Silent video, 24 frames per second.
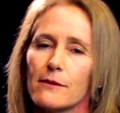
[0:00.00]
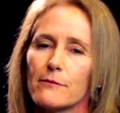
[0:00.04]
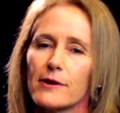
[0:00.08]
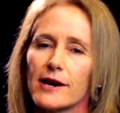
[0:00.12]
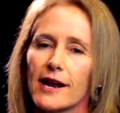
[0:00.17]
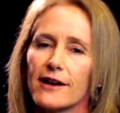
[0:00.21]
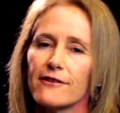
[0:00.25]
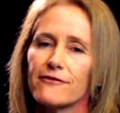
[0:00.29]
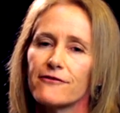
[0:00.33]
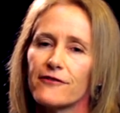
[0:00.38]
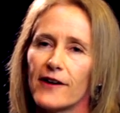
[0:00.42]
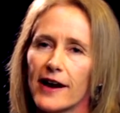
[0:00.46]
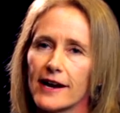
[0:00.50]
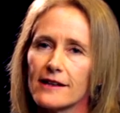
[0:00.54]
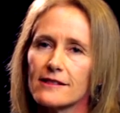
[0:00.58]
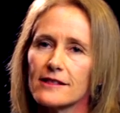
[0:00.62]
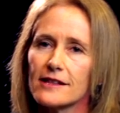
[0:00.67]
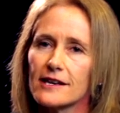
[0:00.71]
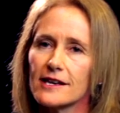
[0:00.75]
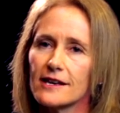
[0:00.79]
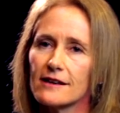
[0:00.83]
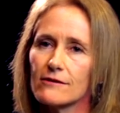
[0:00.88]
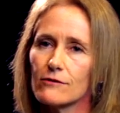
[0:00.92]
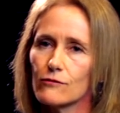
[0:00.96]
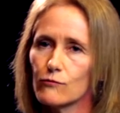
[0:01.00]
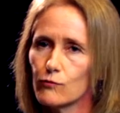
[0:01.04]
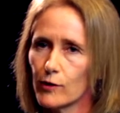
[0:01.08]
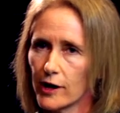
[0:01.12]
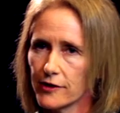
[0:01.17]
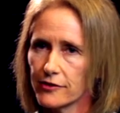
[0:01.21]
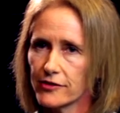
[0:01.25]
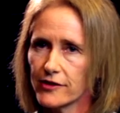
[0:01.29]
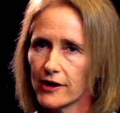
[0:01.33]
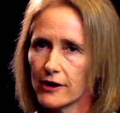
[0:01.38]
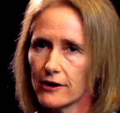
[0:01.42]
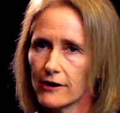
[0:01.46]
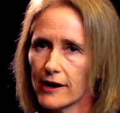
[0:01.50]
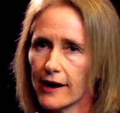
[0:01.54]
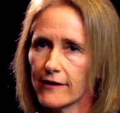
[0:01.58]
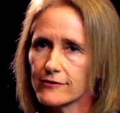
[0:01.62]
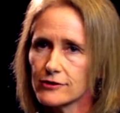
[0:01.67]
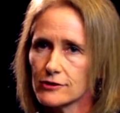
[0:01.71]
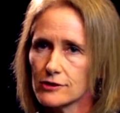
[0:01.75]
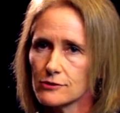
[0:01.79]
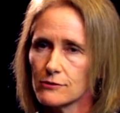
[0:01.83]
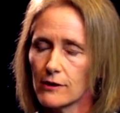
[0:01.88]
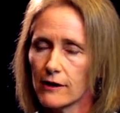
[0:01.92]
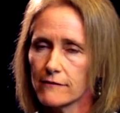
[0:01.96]
But I finally went there
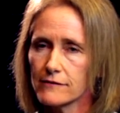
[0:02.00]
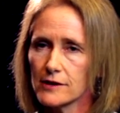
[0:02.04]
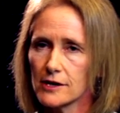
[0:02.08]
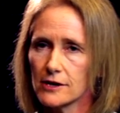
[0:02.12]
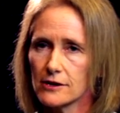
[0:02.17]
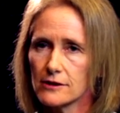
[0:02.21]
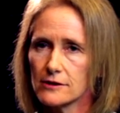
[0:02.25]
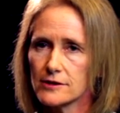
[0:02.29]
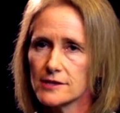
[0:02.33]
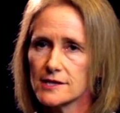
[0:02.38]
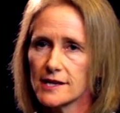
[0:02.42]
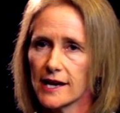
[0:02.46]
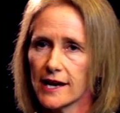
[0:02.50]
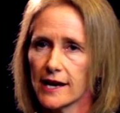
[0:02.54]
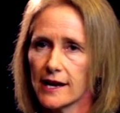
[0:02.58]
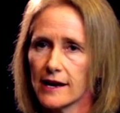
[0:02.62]
after twelve years,